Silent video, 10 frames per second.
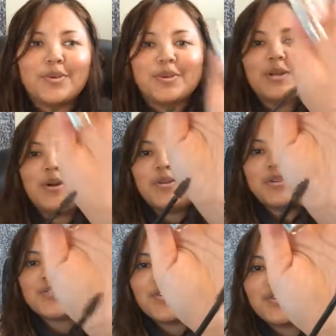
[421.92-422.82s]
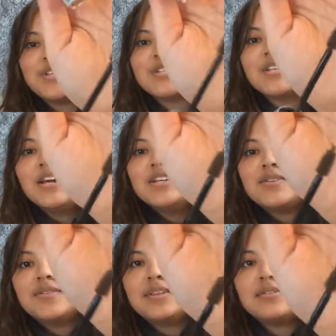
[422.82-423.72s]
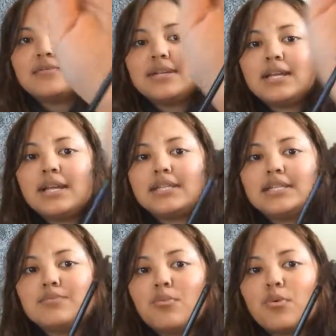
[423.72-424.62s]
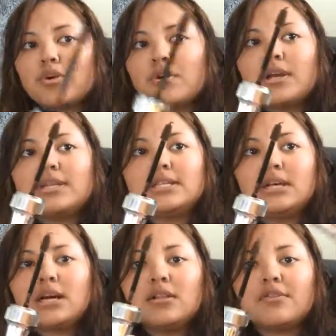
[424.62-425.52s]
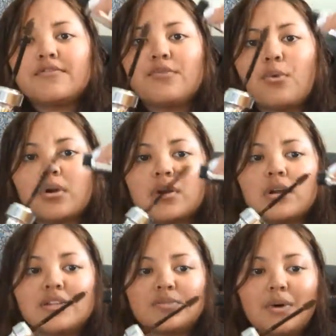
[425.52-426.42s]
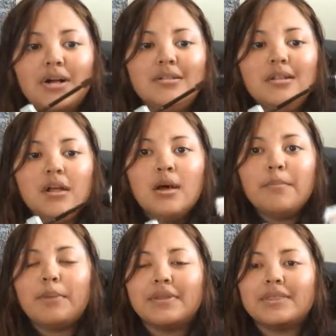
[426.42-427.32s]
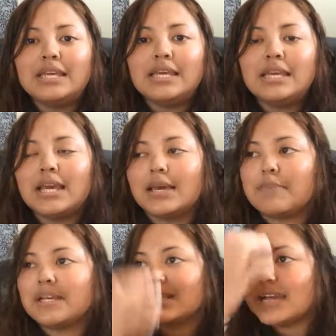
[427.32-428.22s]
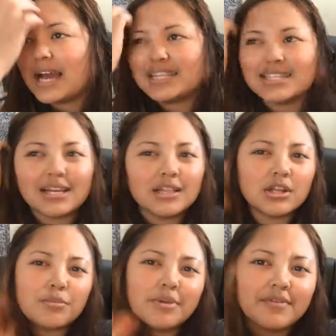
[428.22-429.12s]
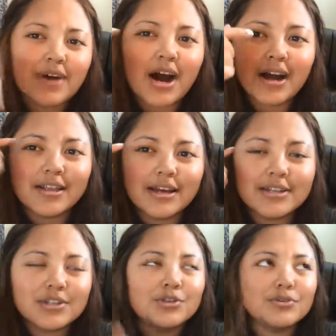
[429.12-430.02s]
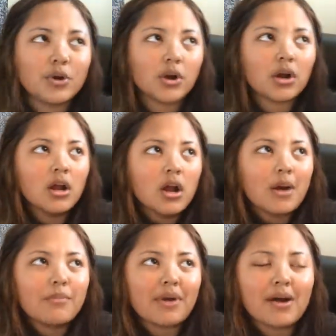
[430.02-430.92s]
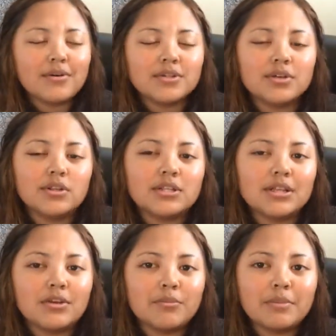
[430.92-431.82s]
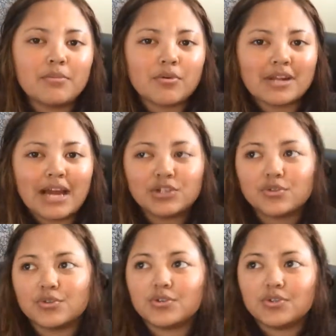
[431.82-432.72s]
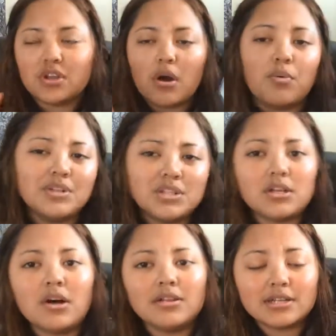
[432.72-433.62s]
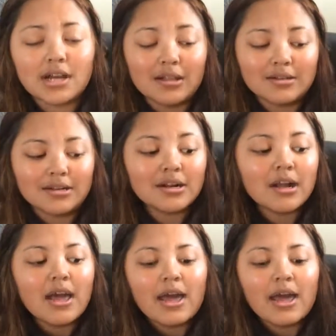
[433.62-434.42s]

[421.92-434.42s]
$30 for this. So this one, it's in the color 4 as well, but it basically adds like a little bit of highlight to your brow, so it looks a little bit more natural, so it's not one solid color,